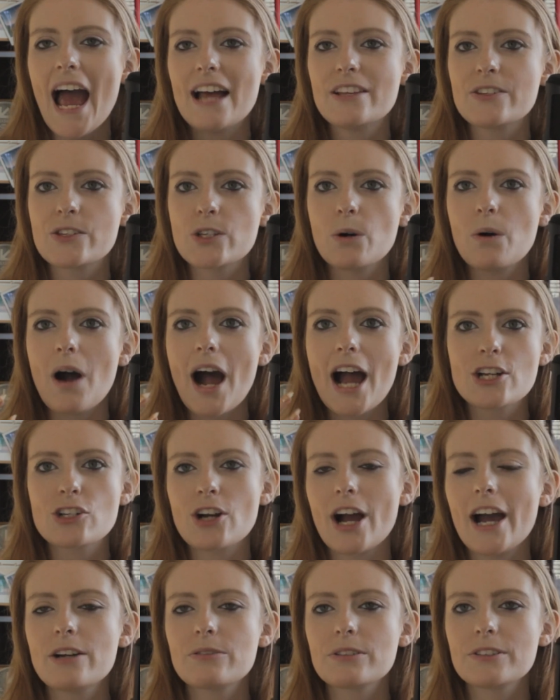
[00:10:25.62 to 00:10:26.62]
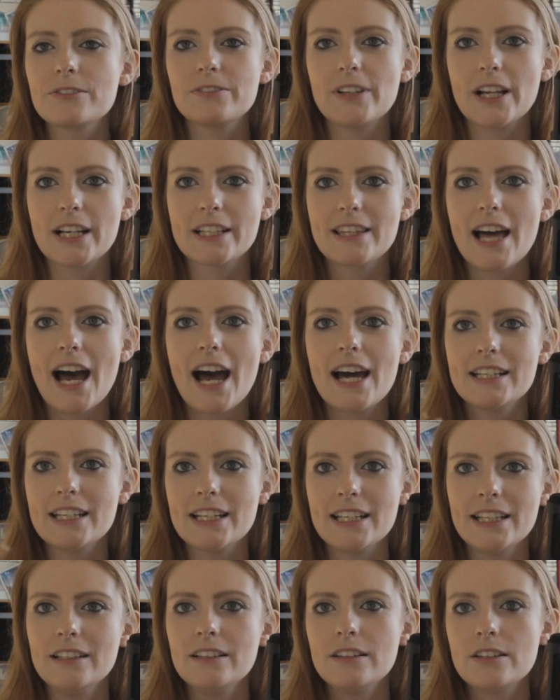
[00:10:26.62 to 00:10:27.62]
And so I try to reflect that
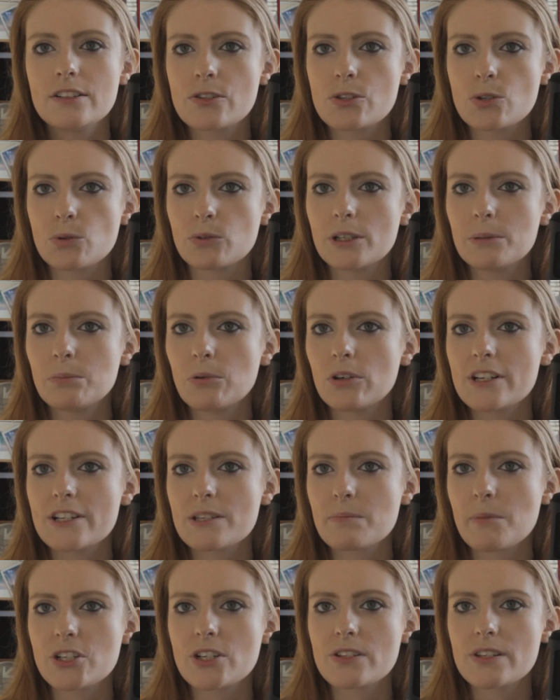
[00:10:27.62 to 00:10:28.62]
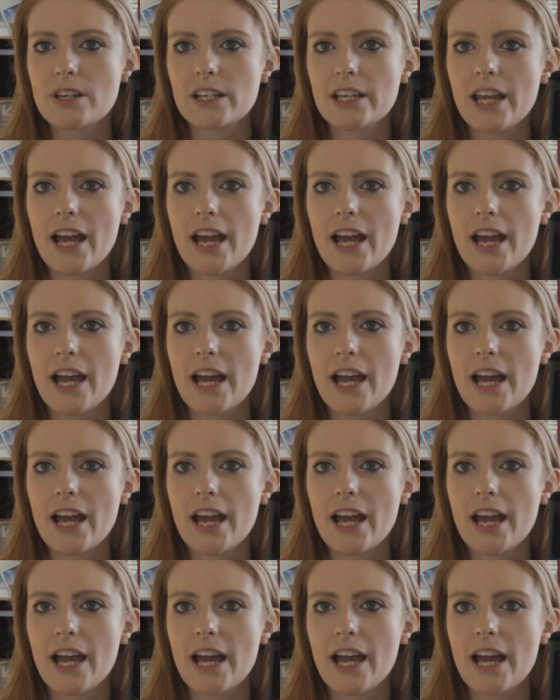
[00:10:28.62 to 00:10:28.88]
in the storyboard as much as I